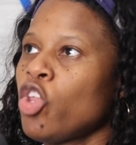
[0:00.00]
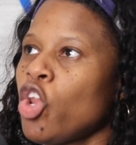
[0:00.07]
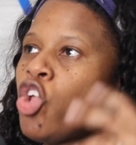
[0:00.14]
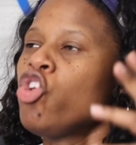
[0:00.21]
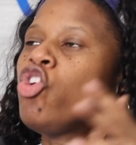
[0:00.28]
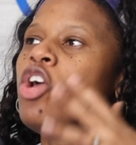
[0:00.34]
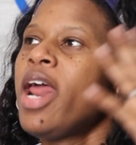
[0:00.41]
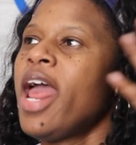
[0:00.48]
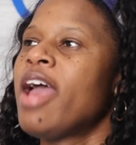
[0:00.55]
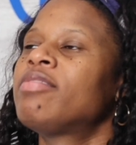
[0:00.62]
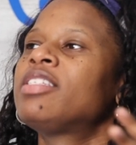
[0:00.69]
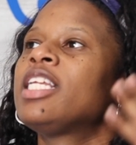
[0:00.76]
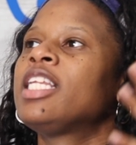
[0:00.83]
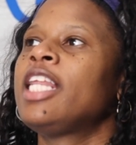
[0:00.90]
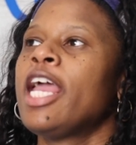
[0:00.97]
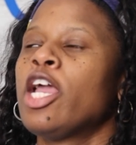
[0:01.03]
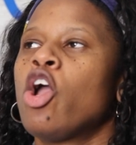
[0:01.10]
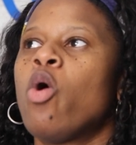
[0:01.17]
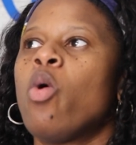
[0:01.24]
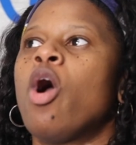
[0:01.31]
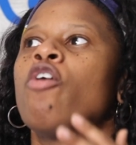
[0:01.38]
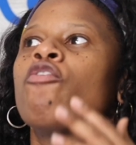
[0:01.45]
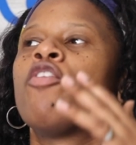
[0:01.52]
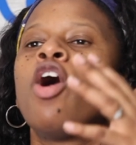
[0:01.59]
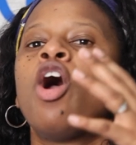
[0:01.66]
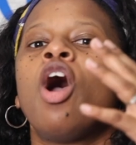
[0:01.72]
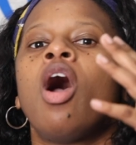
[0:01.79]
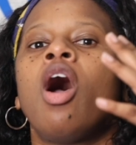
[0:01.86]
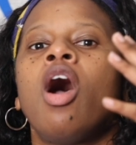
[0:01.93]
you're gonna have to let go
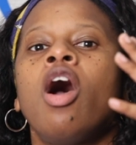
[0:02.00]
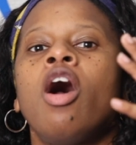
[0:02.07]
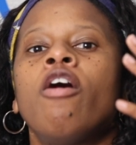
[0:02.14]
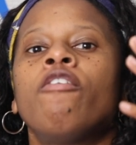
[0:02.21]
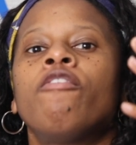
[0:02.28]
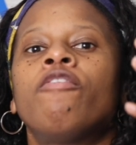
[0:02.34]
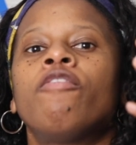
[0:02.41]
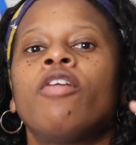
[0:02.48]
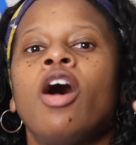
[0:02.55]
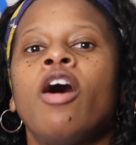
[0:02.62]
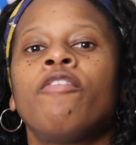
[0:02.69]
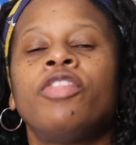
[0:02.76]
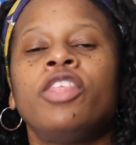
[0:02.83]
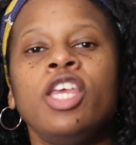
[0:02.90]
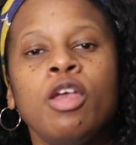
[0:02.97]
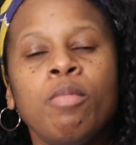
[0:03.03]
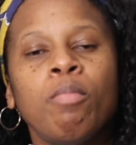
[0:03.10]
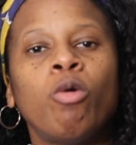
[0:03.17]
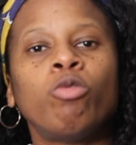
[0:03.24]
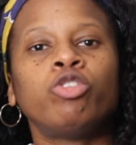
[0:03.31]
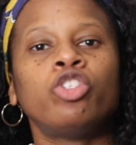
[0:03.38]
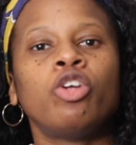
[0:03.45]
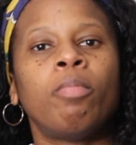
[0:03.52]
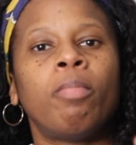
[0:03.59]
of the emotional